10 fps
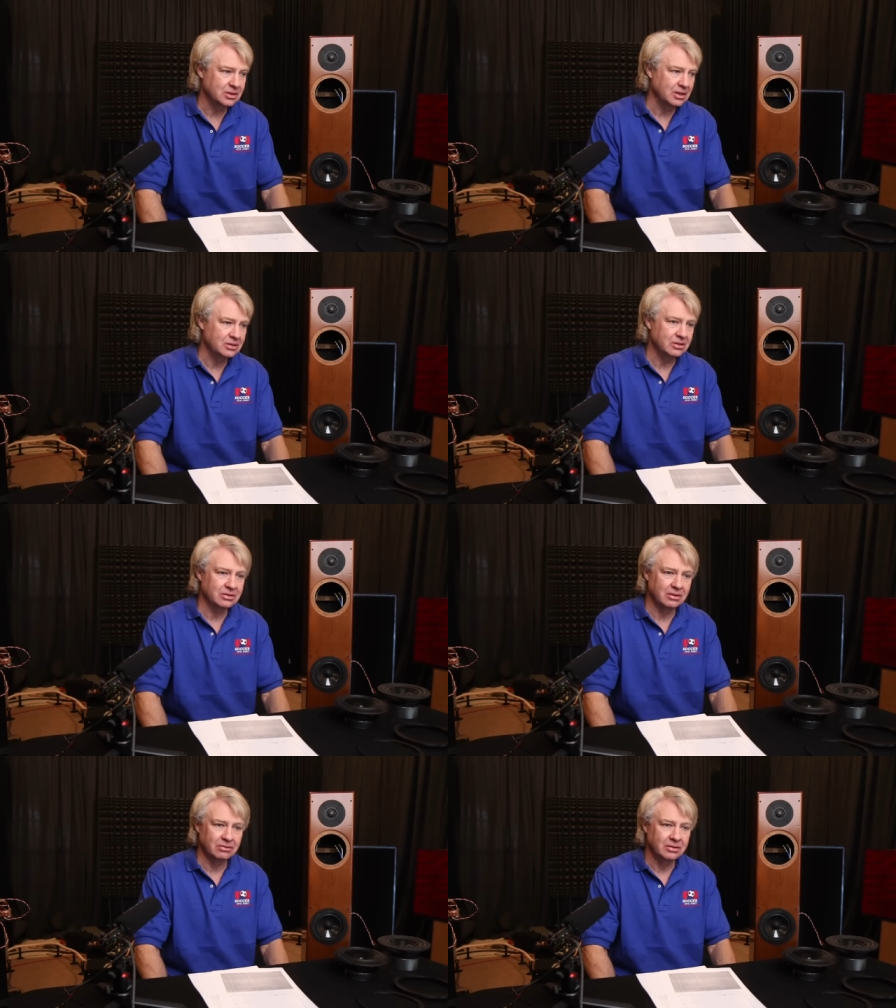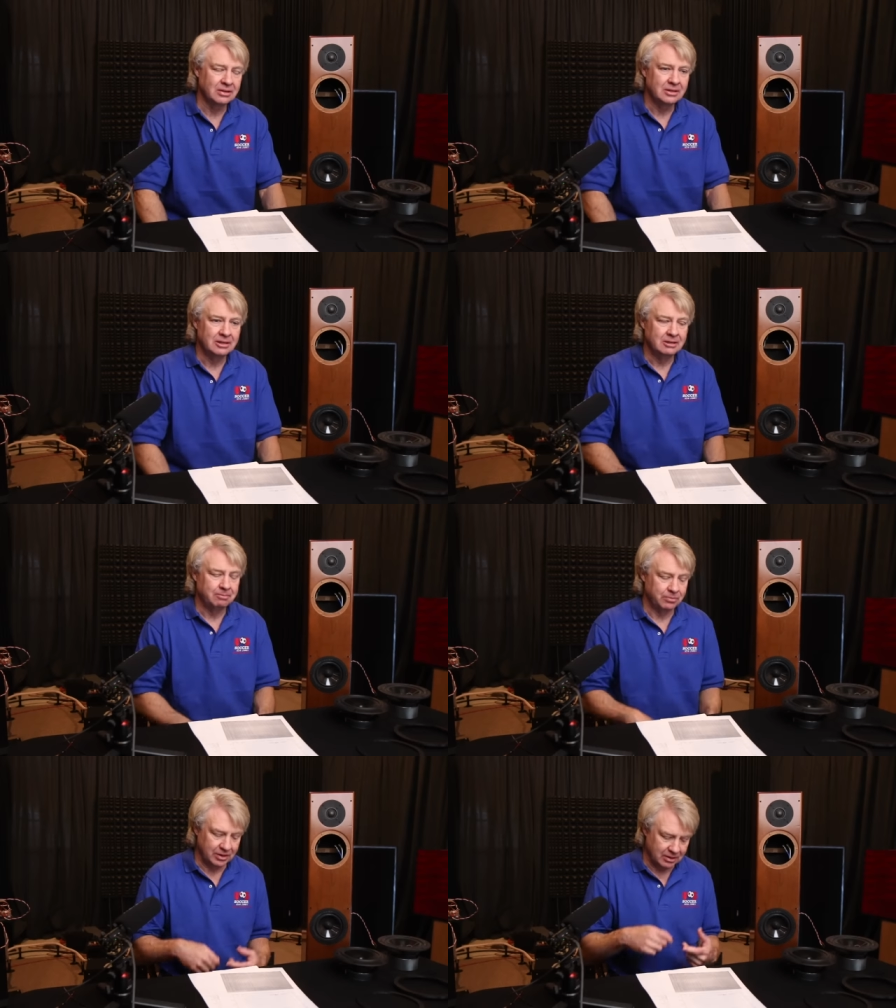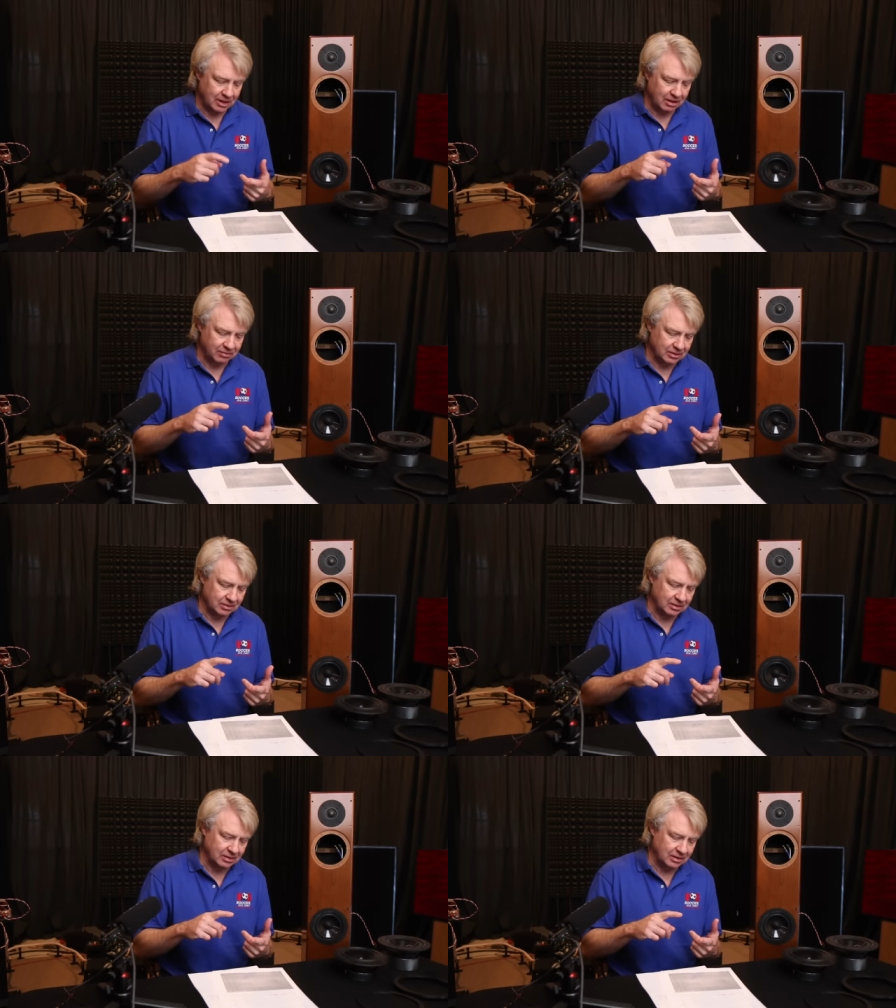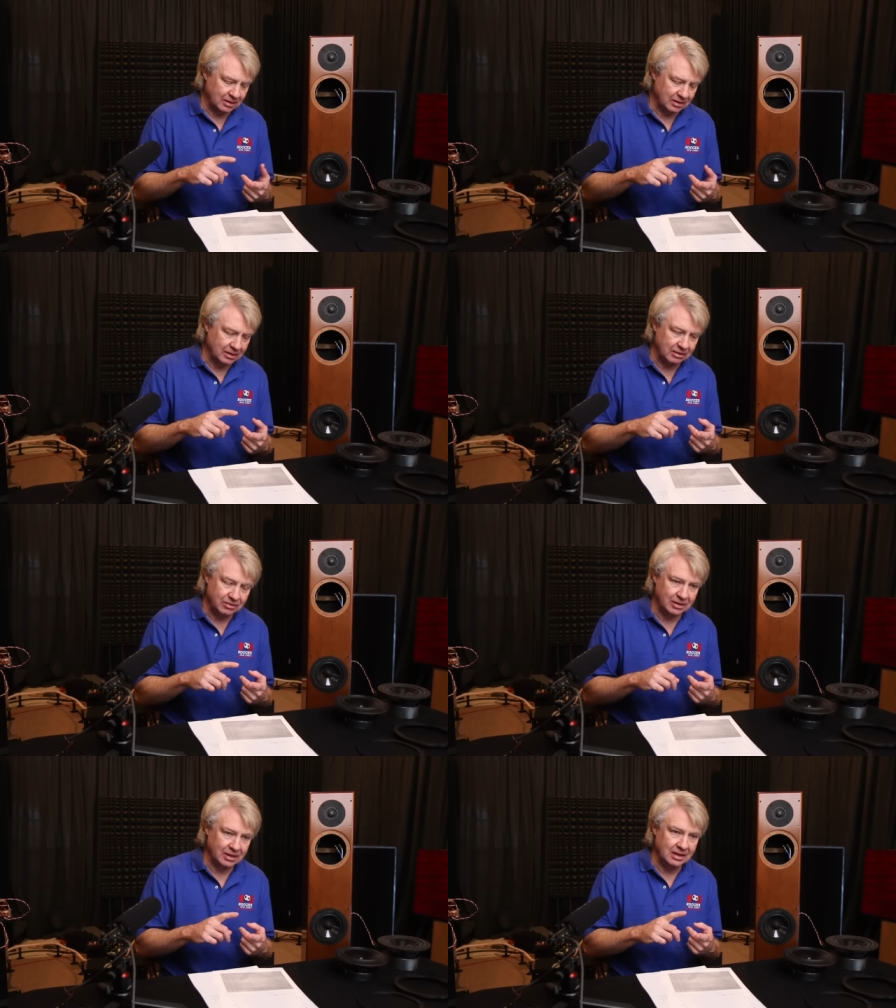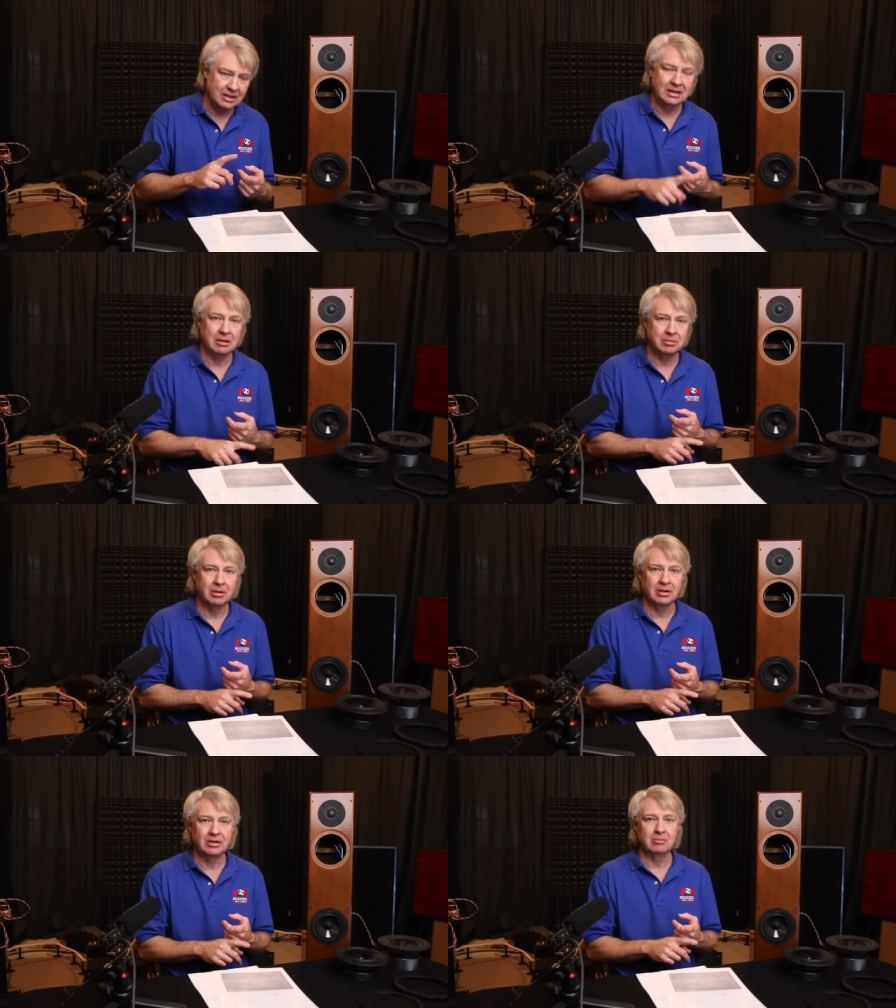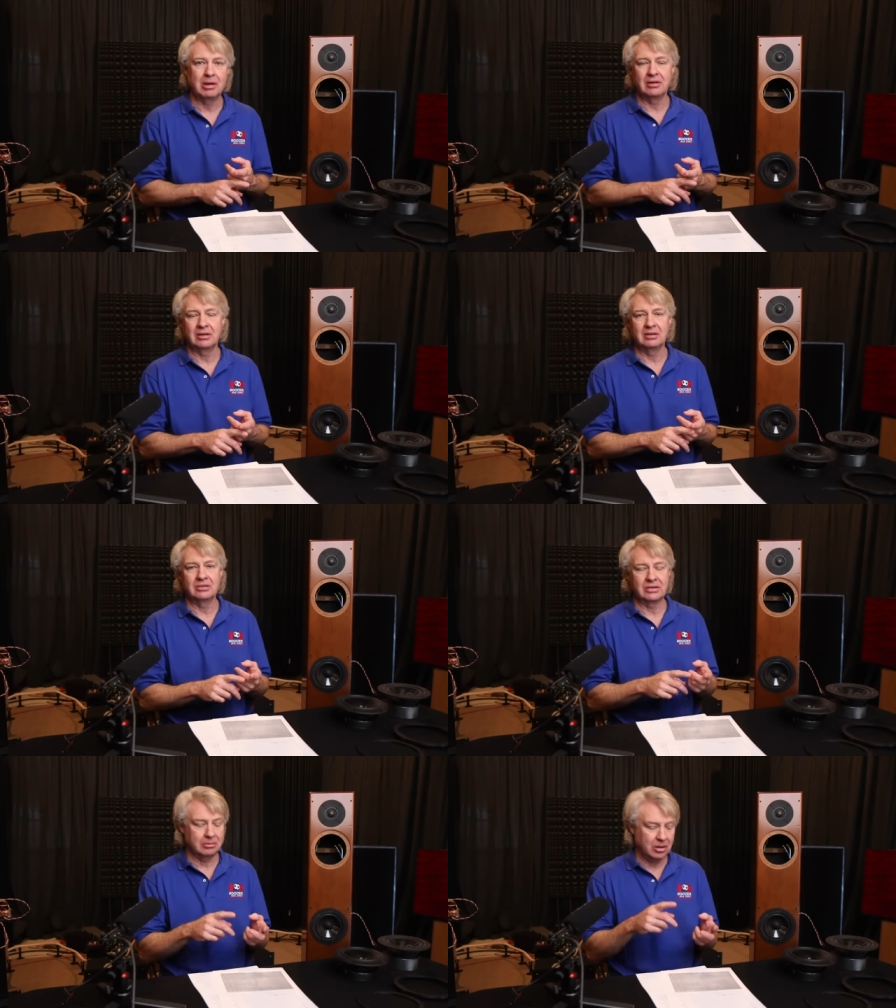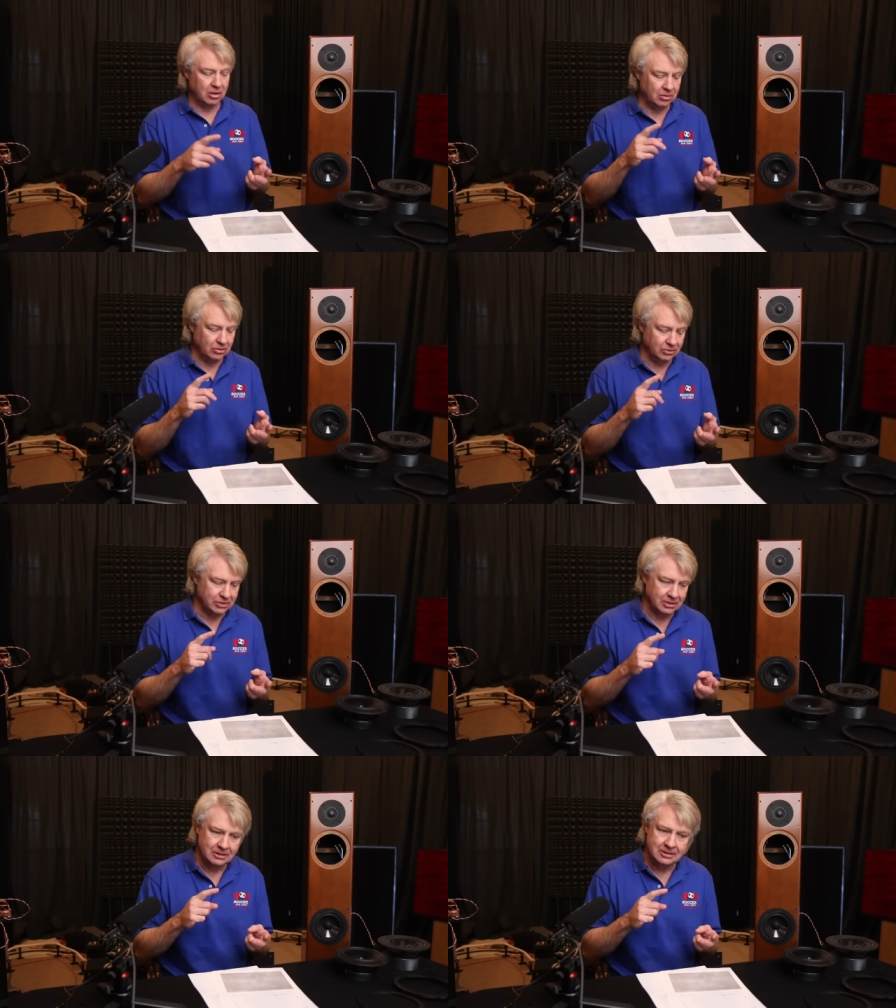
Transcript: Chances of it having uh, even the, any capability of mounting in the same holes